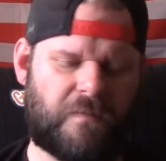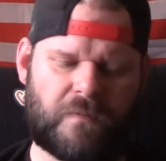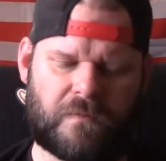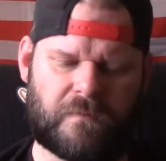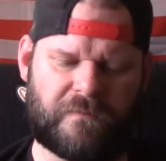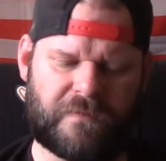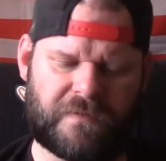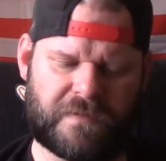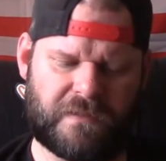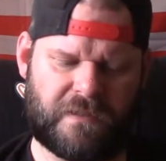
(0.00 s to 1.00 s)
You want to
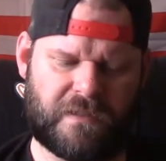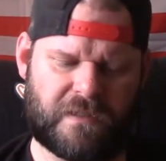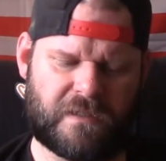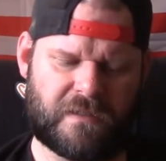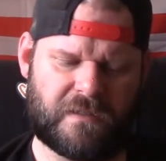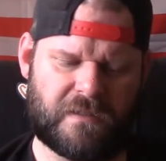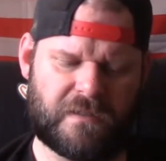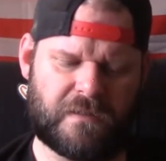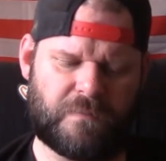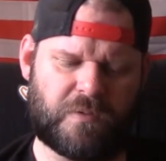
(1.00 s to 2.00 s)
reverse
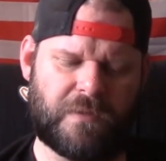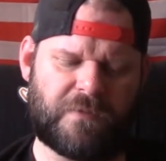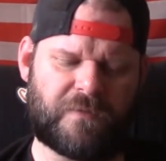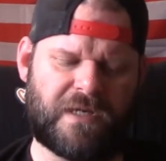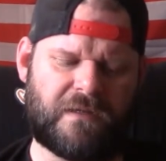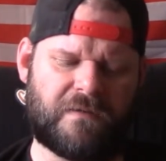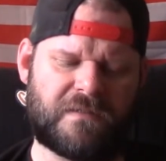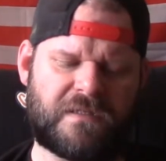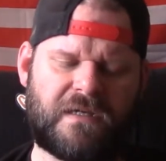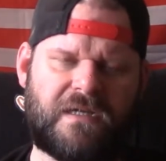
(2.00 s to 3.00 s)
the unemployment rate
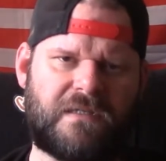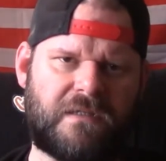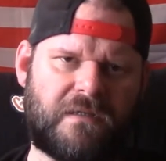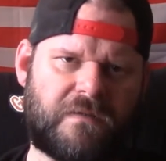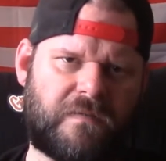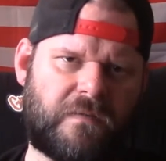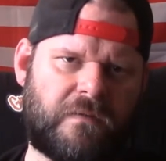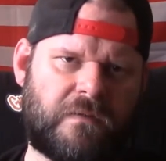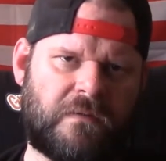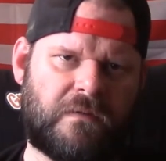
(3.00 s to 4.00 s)
lowest in 18 years?
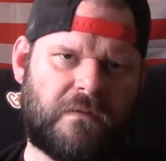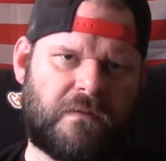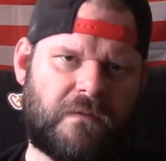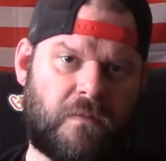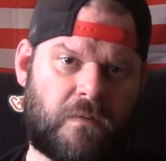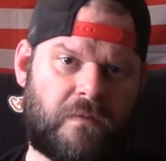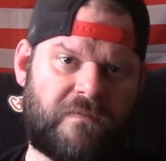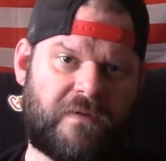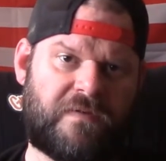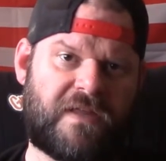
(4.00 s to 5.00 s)
You want to
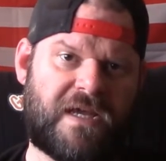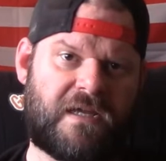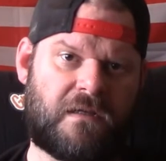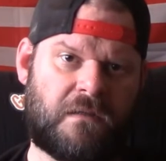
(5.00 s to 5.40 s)
reverse that?